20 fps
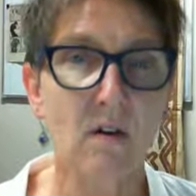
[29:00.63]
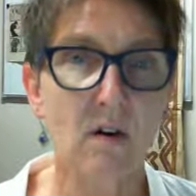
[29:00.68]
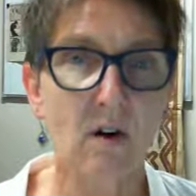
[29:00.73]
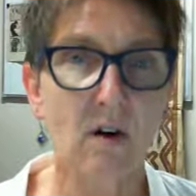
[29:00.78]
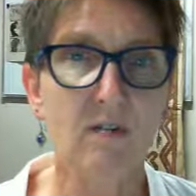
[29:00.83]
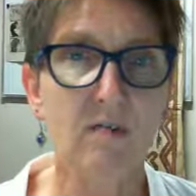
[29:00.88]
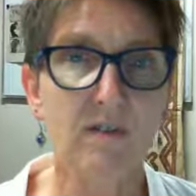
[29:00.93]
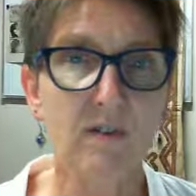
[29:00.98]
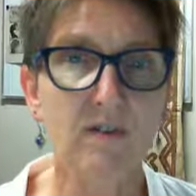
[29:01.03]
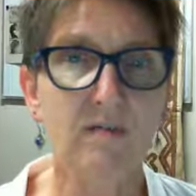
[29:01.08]

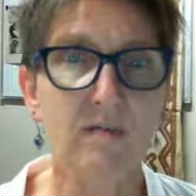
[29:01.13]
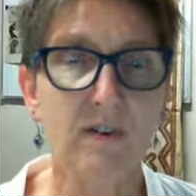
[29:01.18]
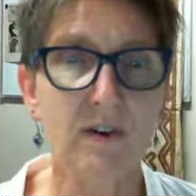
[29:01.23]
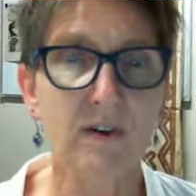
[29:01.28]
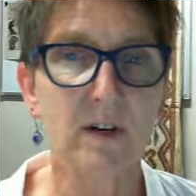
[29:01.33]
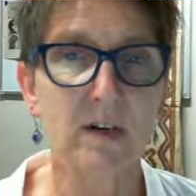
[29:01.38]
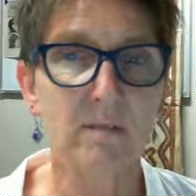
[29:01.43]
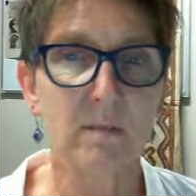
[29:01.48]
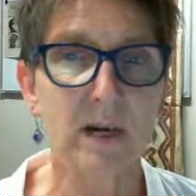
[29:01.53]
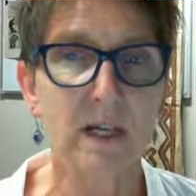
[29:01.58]
often
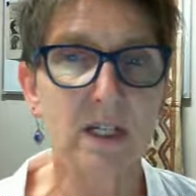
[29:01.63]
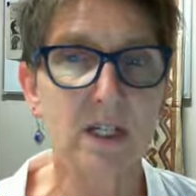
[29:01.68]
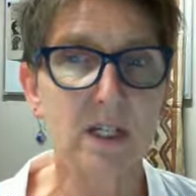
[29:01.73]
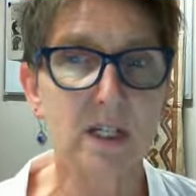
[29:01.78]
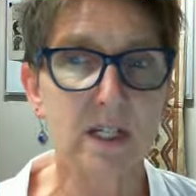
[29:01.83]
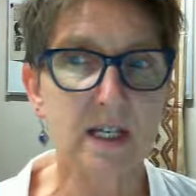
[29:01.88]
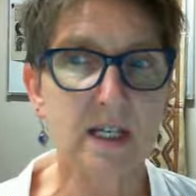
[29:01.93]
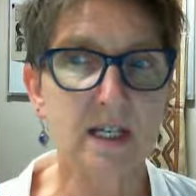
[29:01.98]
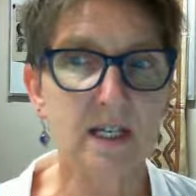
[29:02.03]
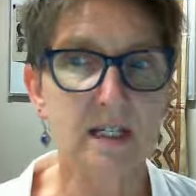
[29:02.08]
very
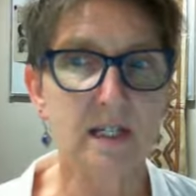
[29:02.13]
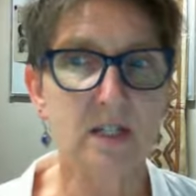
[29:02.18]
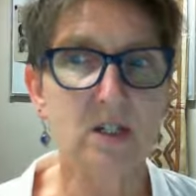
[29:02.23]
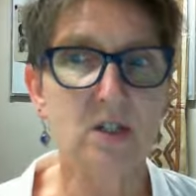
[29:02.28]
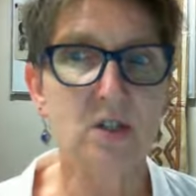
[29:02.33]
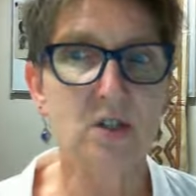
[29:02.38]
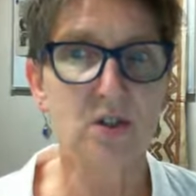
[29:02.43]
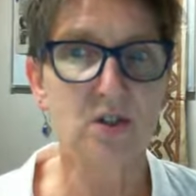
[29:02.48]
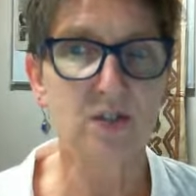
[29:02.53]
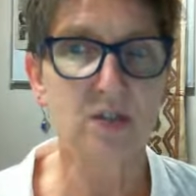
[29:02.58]
much these
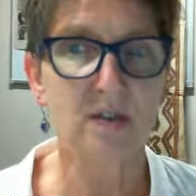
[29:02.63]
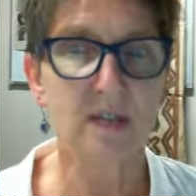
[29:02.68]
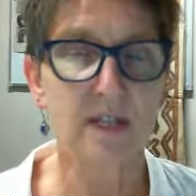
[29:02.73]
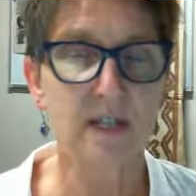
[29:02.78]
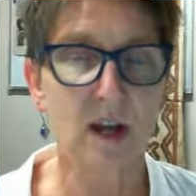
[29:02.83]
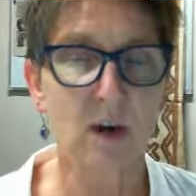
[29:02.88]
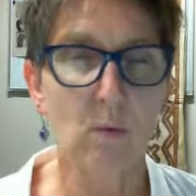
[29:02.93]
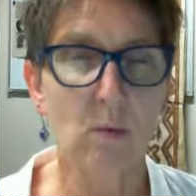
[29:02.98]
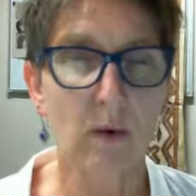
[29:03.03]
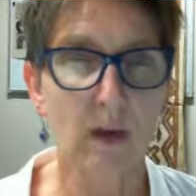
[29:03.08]
issues
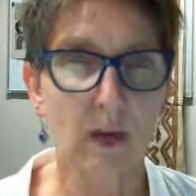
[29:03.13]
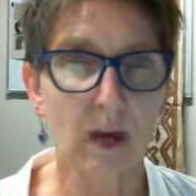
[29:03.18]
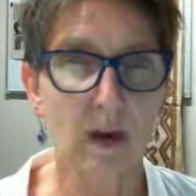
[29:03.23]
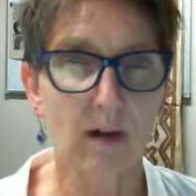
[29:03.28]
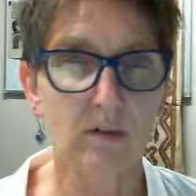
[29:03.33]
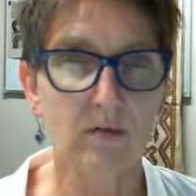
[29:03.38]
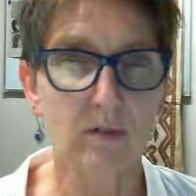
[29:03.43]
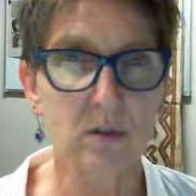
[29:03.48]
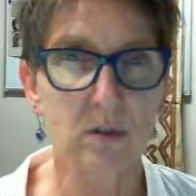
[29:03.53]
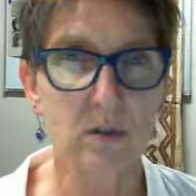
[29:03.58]
that we have